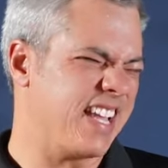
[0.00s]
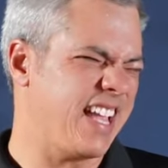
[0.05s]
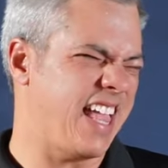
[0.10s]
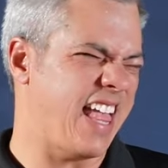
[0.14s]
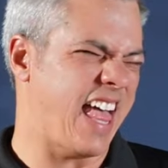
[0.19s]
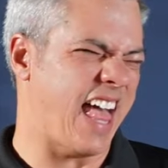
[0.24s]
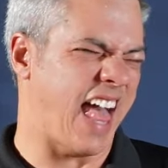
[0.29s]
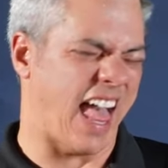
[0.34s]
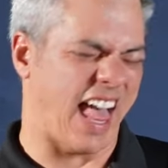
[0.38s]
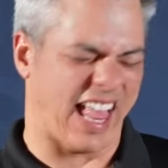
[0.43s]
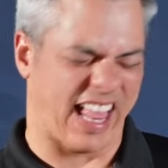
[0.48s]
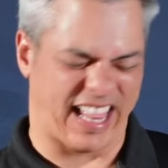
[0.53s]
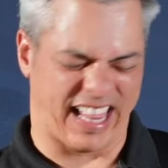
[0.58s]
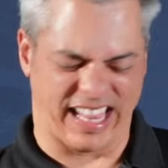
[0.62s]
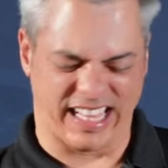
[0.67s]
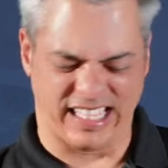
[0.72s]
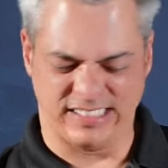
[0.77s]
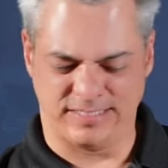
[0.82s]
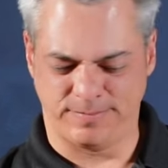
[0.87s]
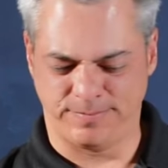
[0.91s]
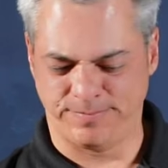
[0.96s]

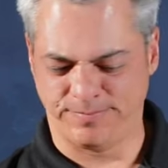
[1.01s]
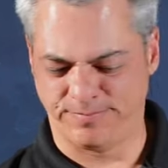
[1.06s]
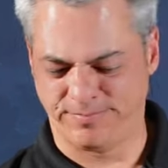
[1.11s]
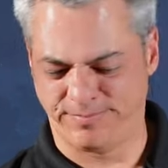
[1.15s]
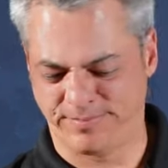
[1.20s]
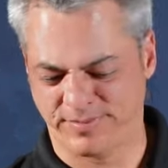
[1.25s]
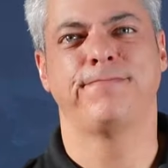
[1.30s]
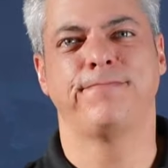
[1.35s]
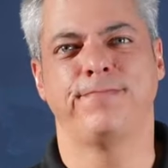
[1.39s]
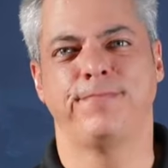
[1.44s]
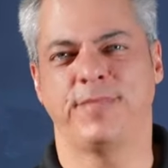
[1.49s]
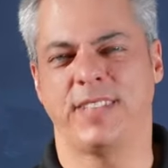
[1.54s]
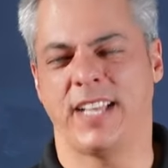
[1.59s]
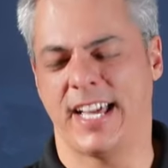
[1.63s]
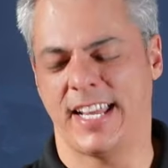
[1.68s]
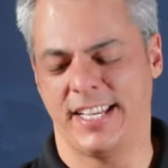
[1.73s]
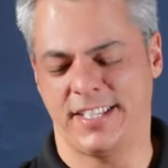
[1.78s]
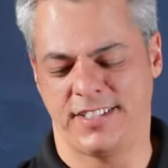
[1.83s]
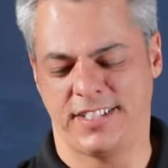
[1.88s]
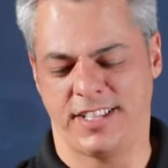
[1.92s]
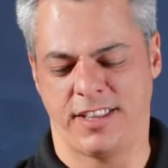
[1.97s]
Ah,
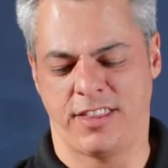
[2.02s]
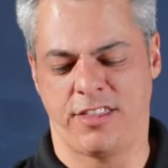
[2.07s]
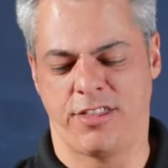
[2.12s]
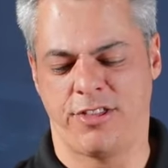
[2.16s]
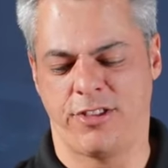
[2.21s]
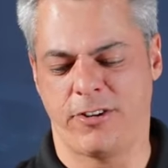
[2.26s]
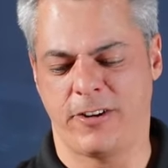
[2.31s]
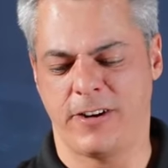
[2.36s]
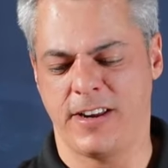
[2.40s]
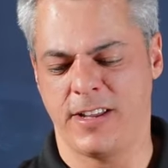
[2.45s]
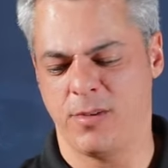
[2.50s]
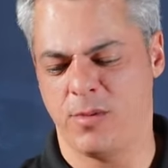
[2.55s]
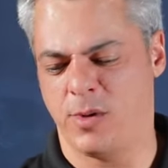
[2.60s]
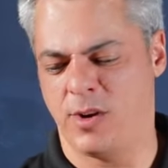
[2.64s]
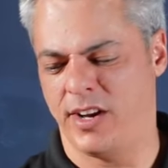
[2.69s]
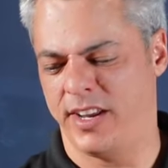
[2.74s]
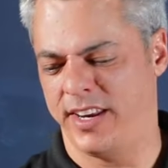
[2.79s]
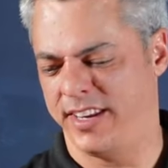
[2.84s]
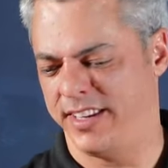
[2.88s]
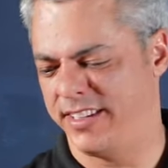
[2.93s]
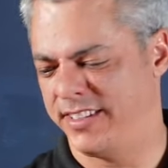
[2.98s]
that is a
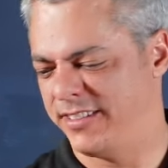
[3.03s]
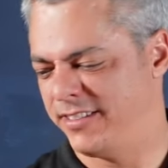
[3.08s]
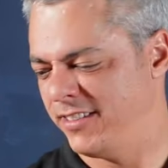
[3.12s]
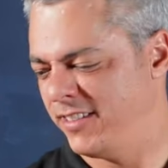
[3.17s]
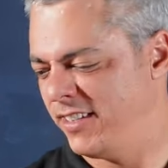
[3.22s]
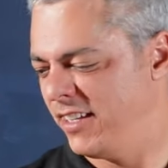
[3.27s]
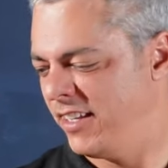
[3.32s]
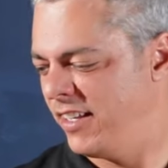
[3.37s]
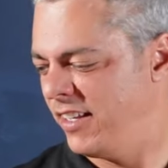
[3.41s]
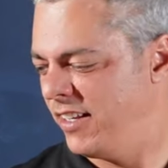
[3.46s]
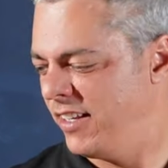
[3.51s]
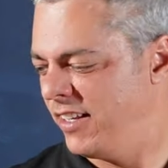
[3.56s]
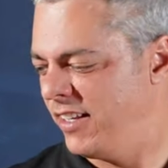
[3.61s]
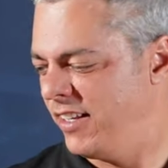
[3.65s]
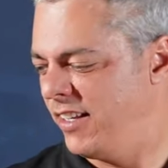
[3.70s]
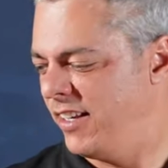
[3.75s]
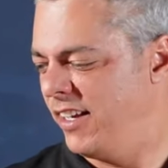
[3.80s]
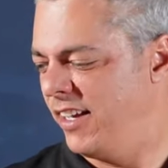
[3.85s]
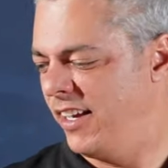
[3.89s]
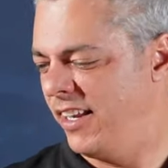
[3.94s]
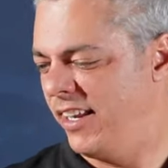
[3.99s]
31.
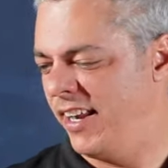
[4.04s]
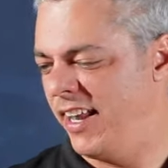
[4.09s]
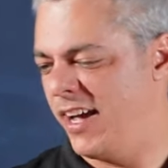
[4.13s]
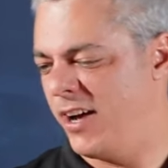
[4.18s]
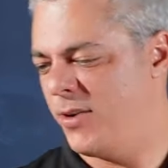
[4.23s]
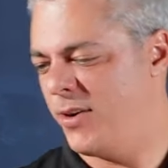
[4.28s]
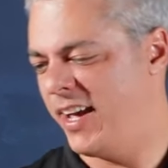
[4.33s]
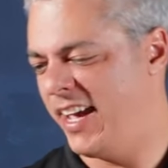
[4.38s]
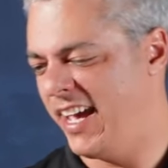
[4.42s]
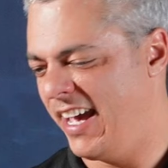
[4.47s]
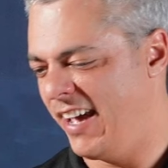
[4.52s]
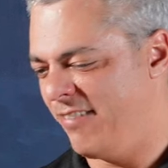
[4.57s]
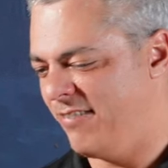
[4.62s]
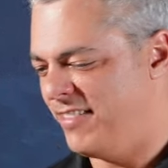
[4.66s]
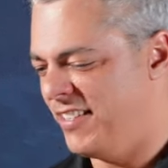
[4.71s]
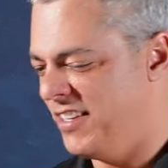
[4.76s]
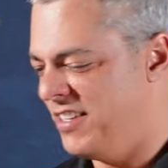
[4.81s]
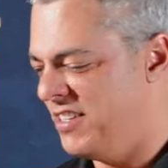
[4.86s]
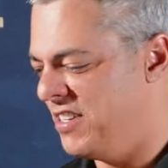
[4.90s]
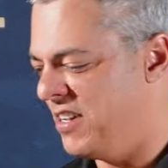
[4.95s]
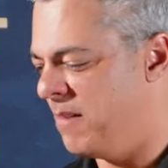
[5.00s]
And now I have
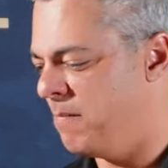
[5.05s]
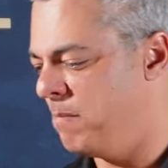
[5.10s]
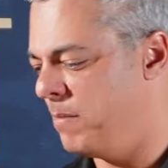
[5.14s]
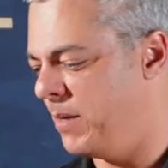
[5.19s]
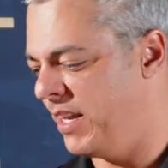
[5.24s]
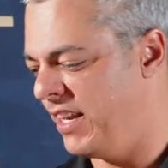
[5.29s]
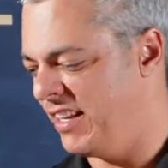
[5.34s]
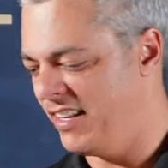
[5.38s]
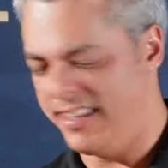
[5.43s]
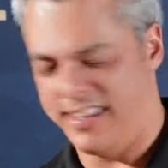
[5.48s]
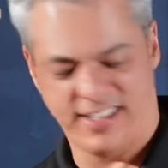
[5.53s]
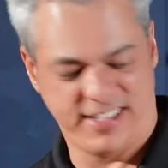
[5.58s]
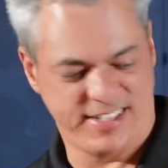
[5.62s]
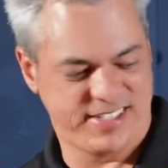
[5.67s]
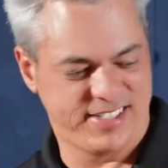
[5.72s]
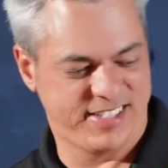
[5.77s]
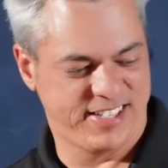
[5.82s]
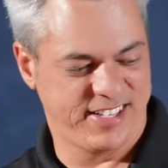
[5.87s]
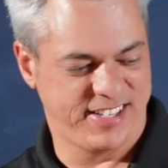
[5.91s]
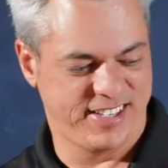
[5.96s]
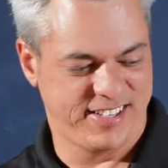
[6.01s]
to dump it in
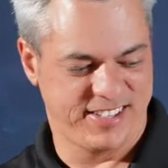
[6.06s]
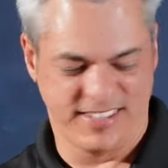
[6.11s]
this